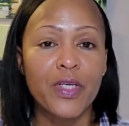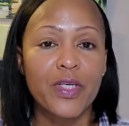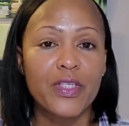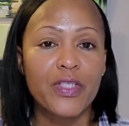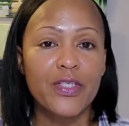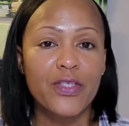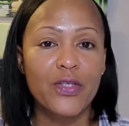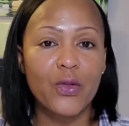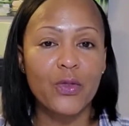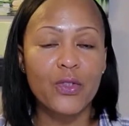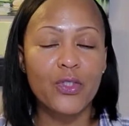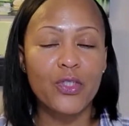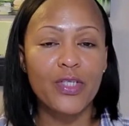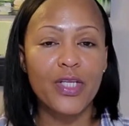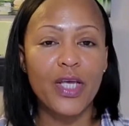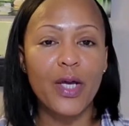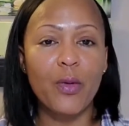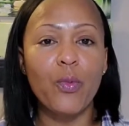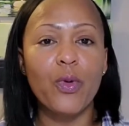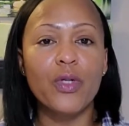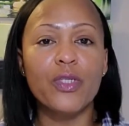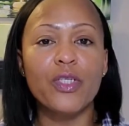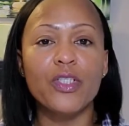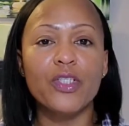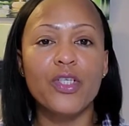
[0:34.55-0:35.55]
So today I
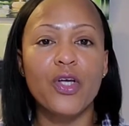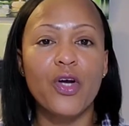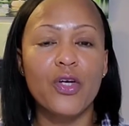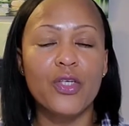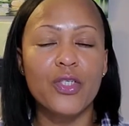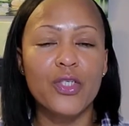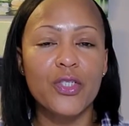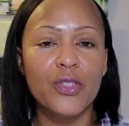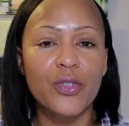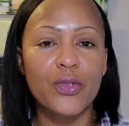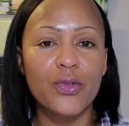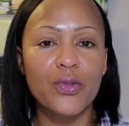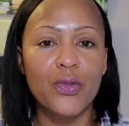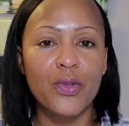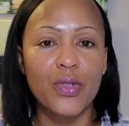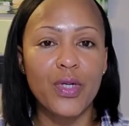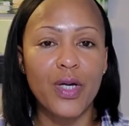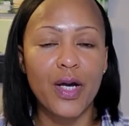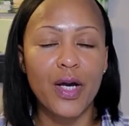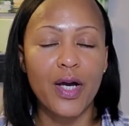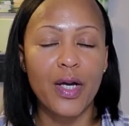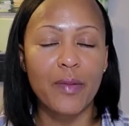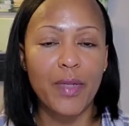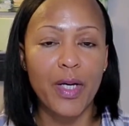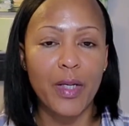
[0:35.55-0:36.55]
want to talk to you
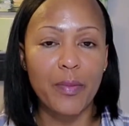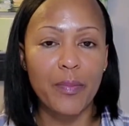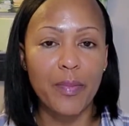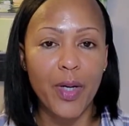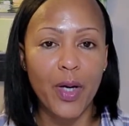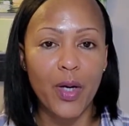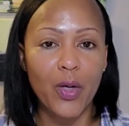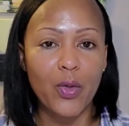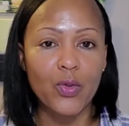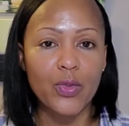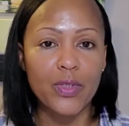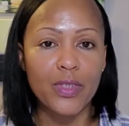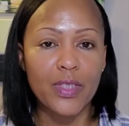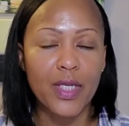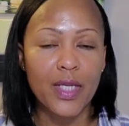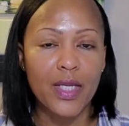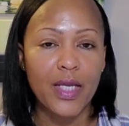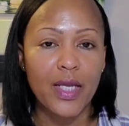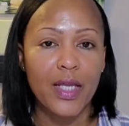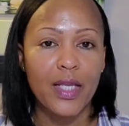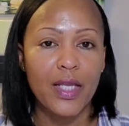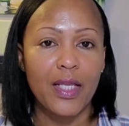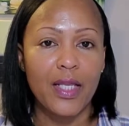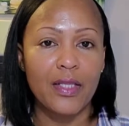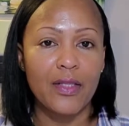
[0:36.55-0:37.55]
um, about
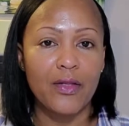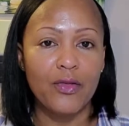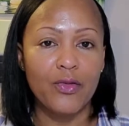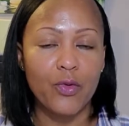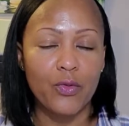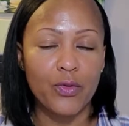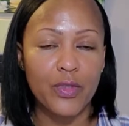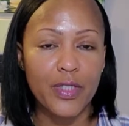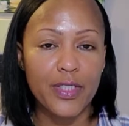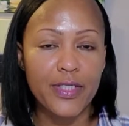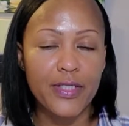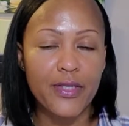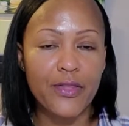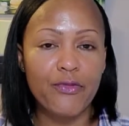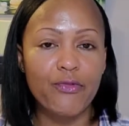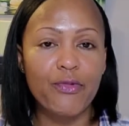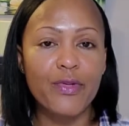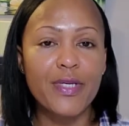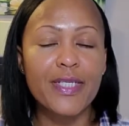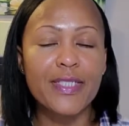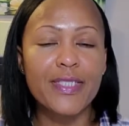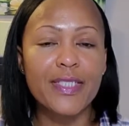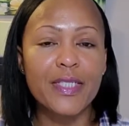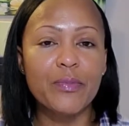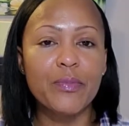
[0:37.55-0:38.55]
you know, the
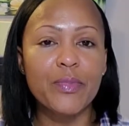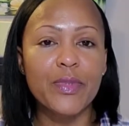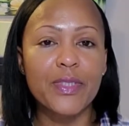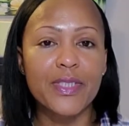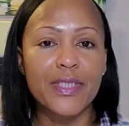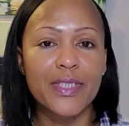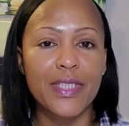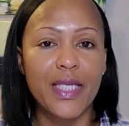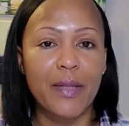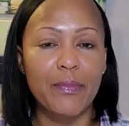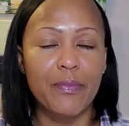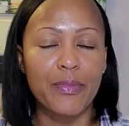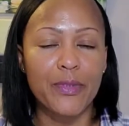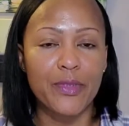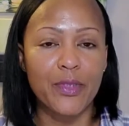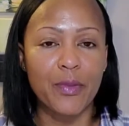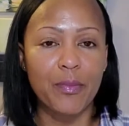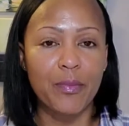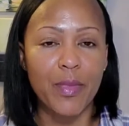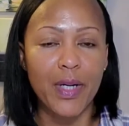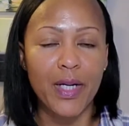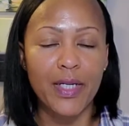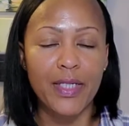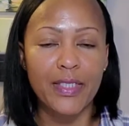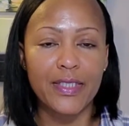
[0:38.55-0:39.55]
three simple steps to
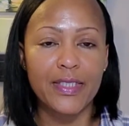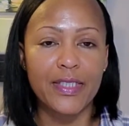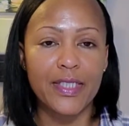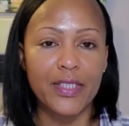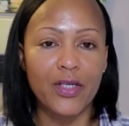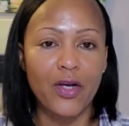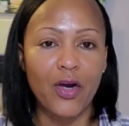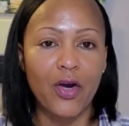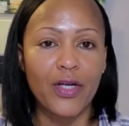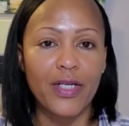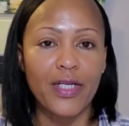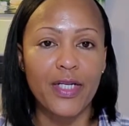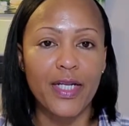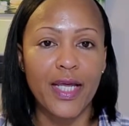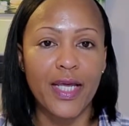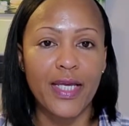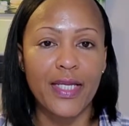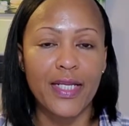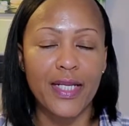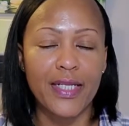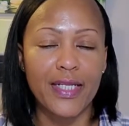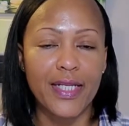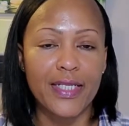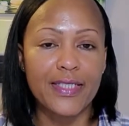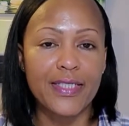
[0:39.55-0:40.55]
marketing
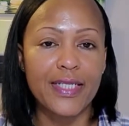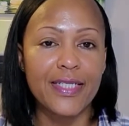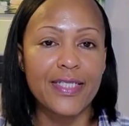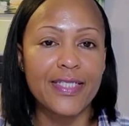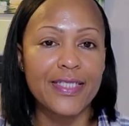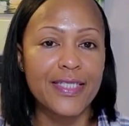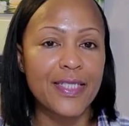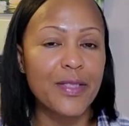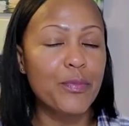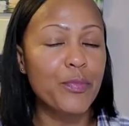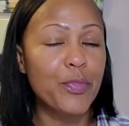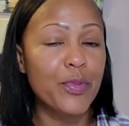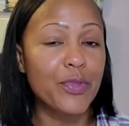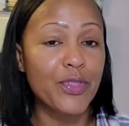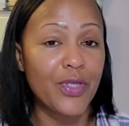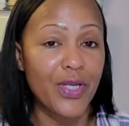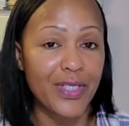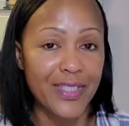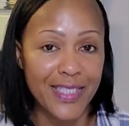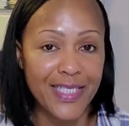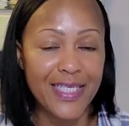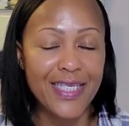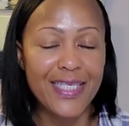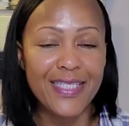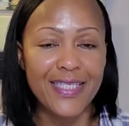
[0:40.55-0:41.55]
online. And I said simple,
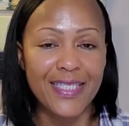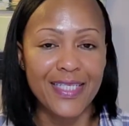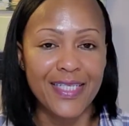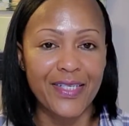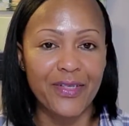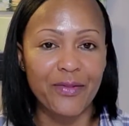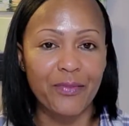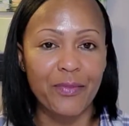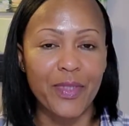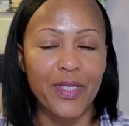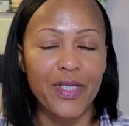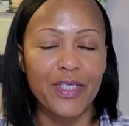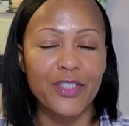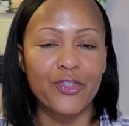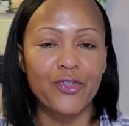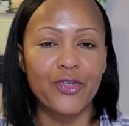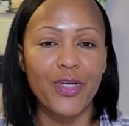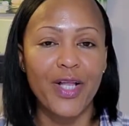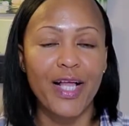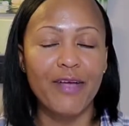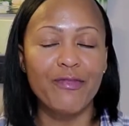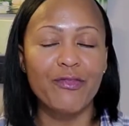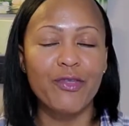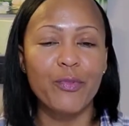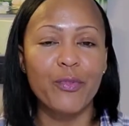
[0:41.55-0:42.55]
not easy, because you
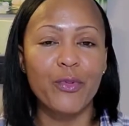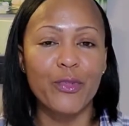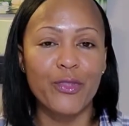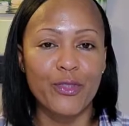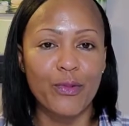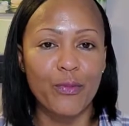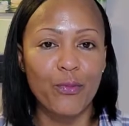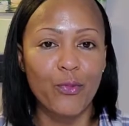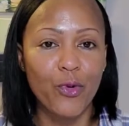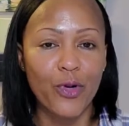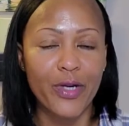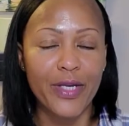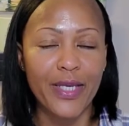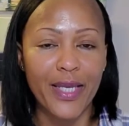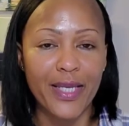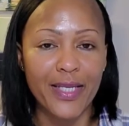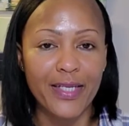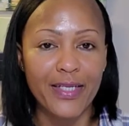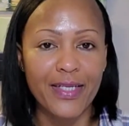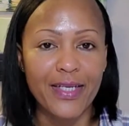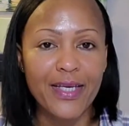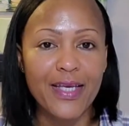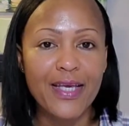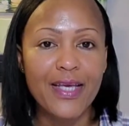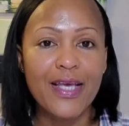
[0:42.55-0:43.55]
have to put some work in.